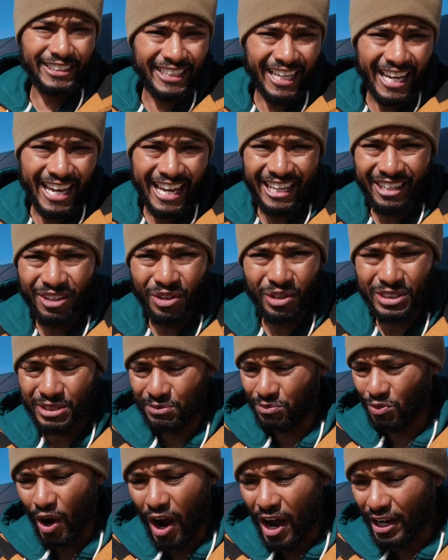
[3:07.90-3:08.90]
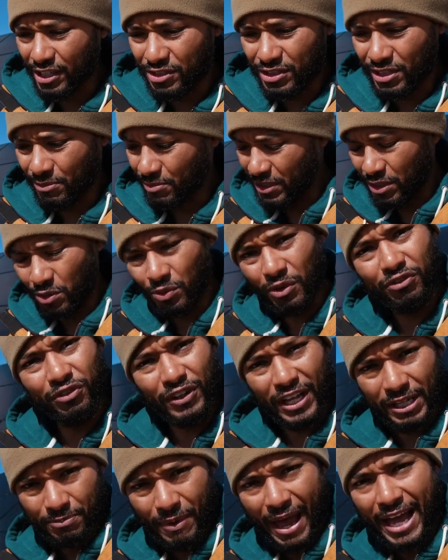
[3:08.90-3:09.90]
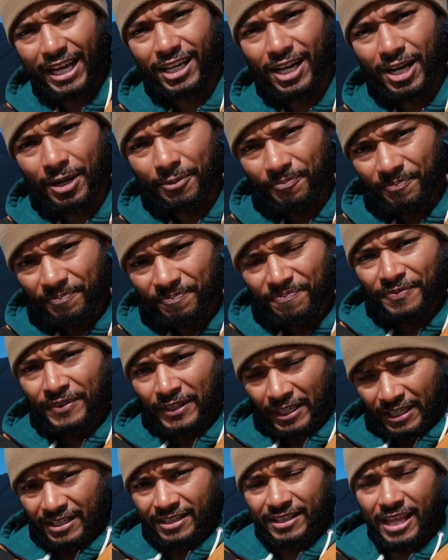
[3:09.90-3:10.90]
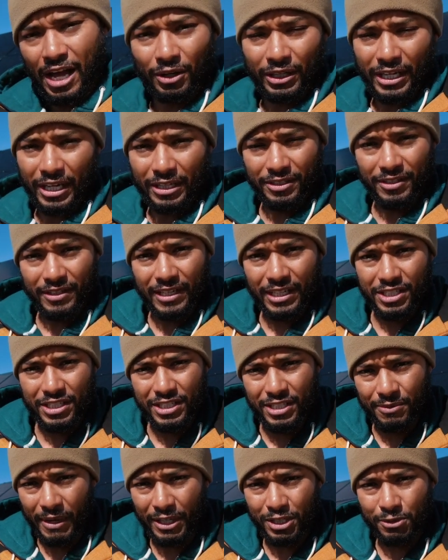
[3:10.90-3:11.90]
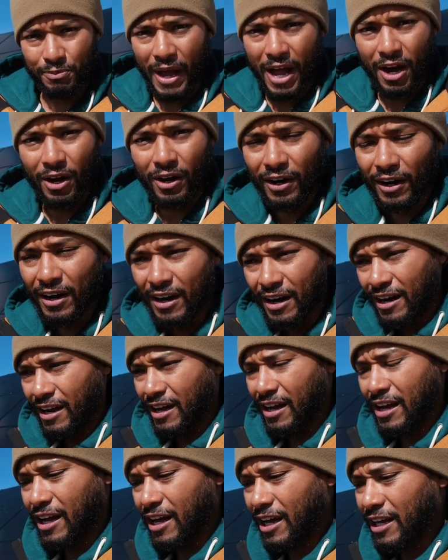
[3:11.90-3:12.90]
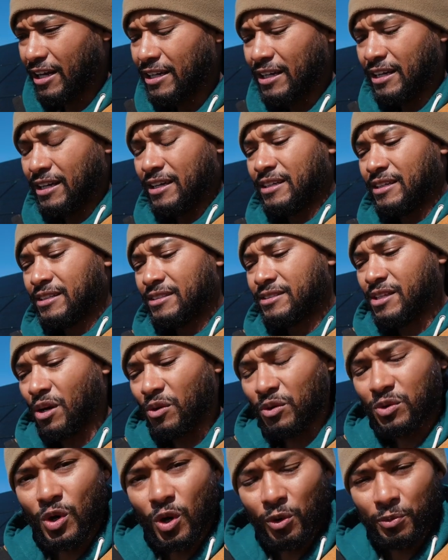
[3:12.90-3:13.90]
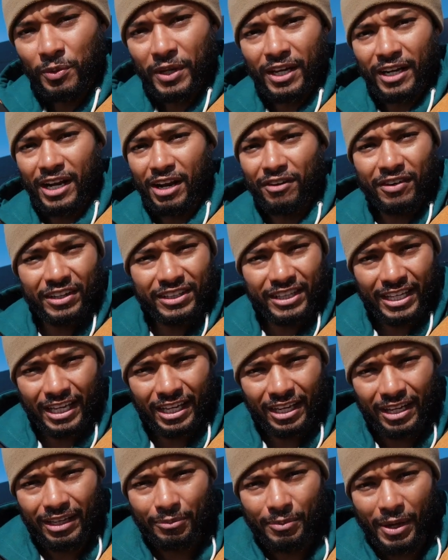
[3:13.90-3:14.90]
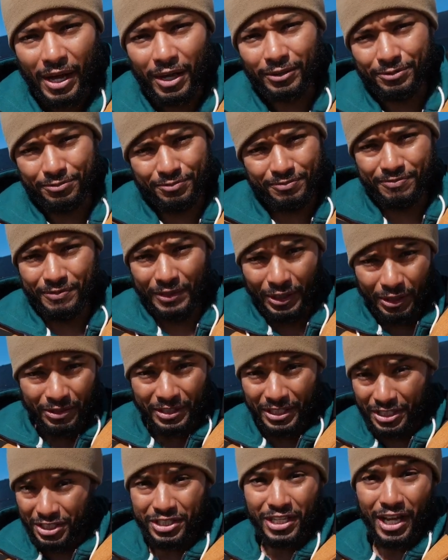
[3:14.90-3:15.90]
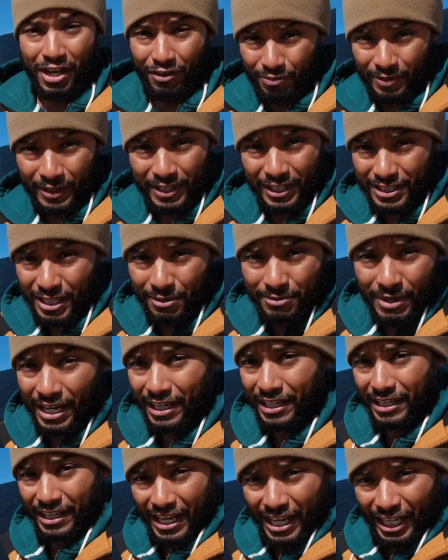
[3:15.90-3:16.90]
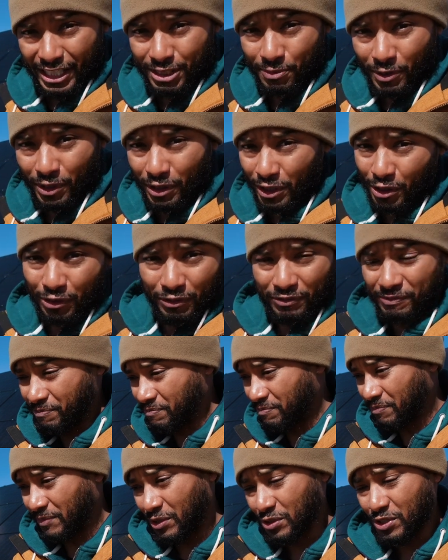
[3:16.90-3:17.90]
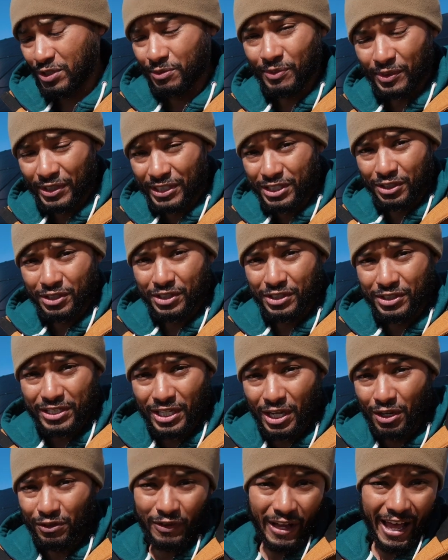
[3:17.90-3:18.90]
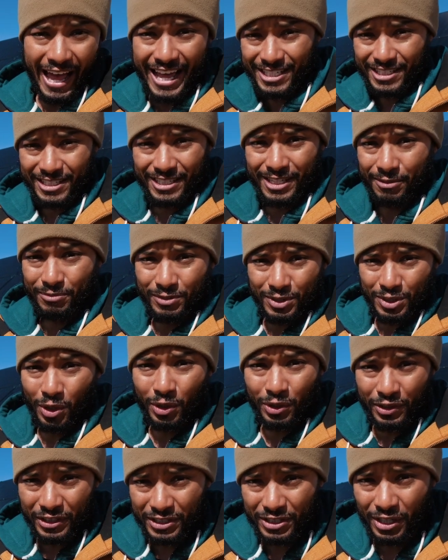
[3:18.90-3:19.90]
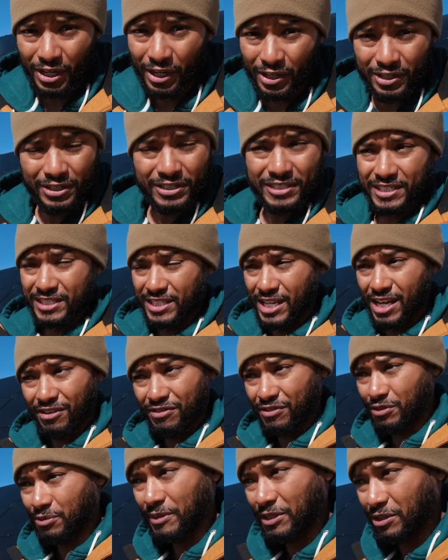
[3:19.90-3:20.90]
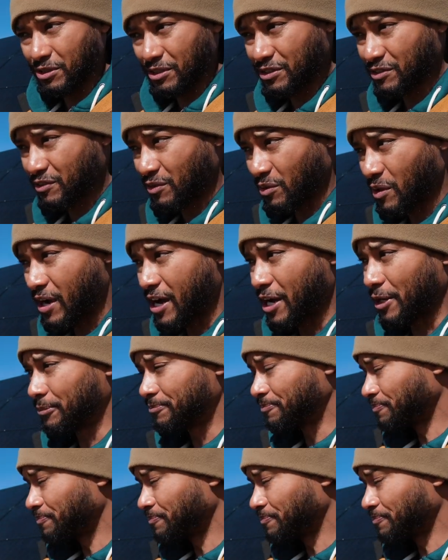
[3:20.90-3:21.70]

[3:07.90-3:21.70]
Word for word: sand or some rocks or something to reflect back up, that'll get you some extra power. Don't quote me on everything about this stuff because I'm not the expert. Go do some research yourself. Ask solar installers and stuff who've been doing this for a while.